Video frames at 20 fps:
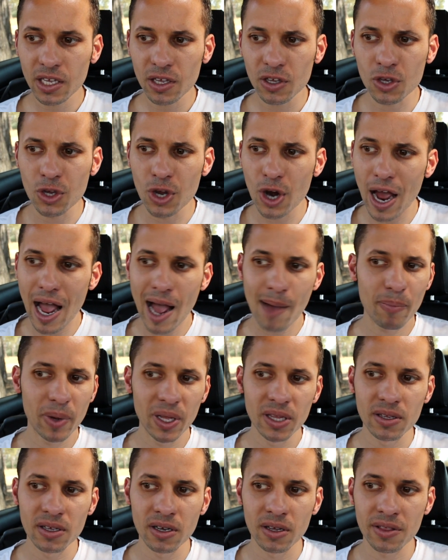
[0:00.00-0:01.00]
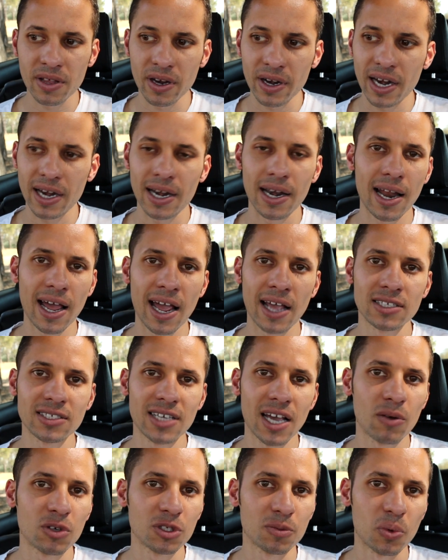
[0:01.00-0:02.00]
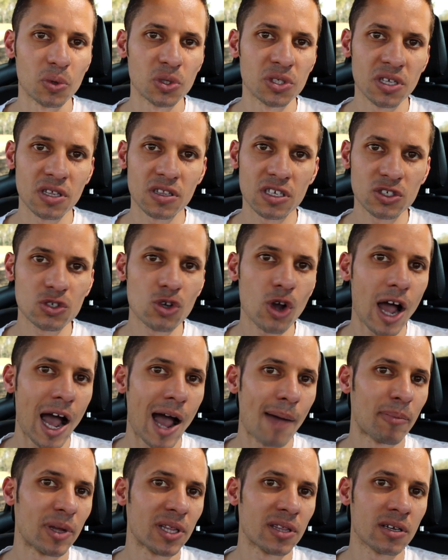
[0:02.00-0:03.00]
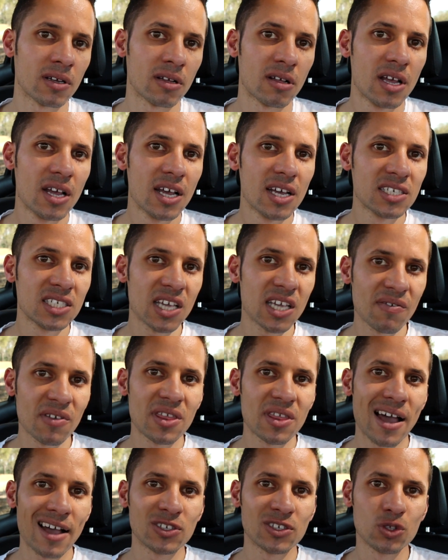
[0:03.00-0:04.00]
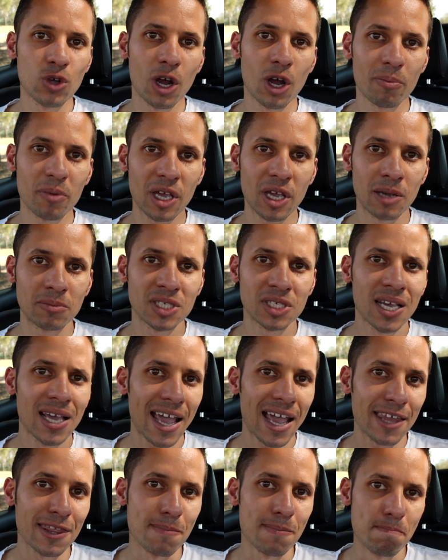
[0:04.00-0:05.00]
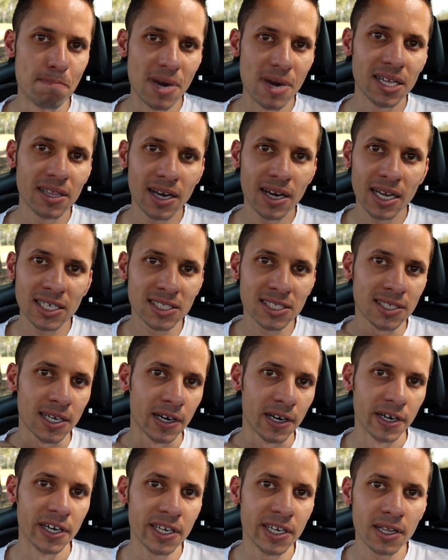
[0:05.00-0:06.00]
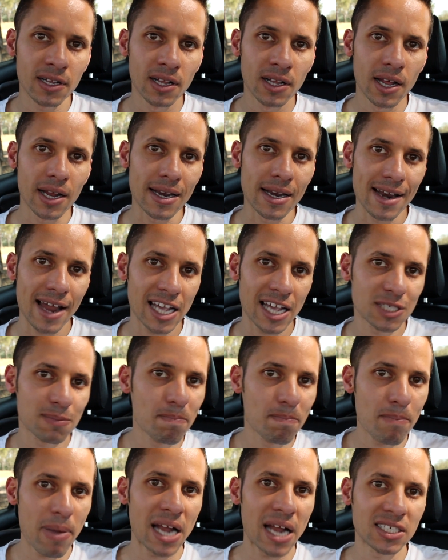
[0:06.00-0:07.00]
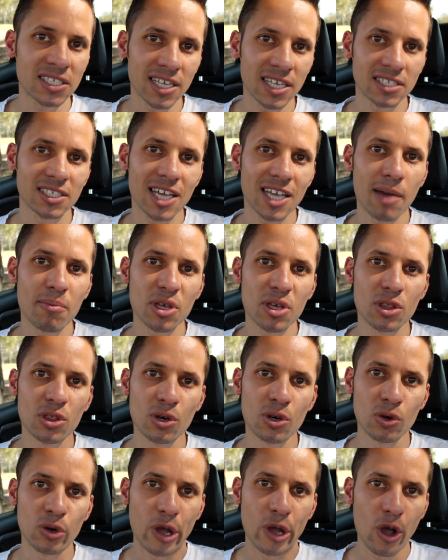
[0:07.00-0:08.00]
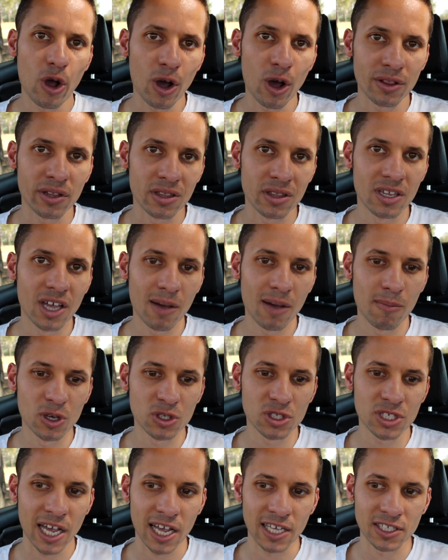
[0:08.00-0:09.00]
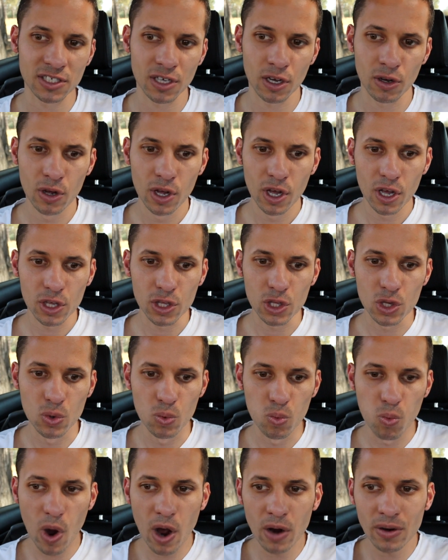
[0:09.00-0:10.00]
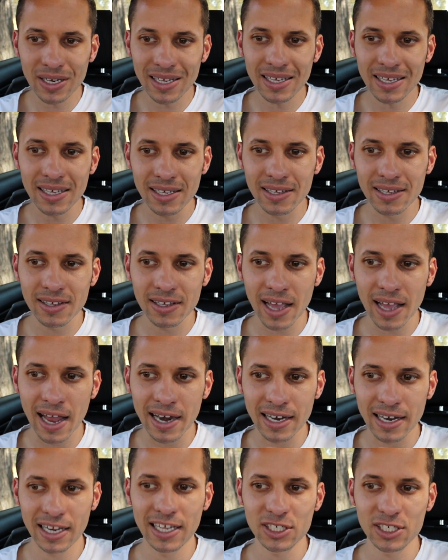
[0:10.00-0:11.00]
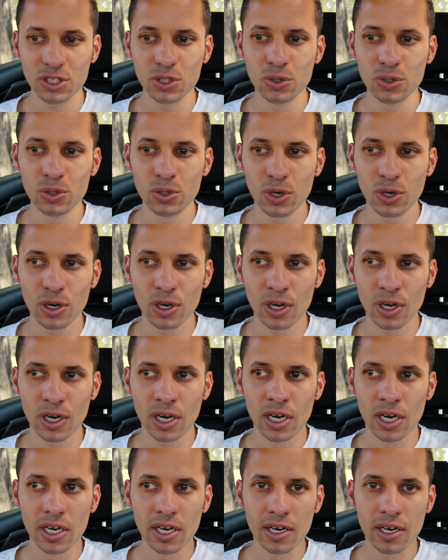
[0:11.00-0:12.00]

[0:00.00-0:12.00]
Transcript: you know, up until the red lines. I was boosting this car up until 7,000 RPMs, and the mid-range is a real nice punch that's coming through on the turbo side. So you won't, unless you are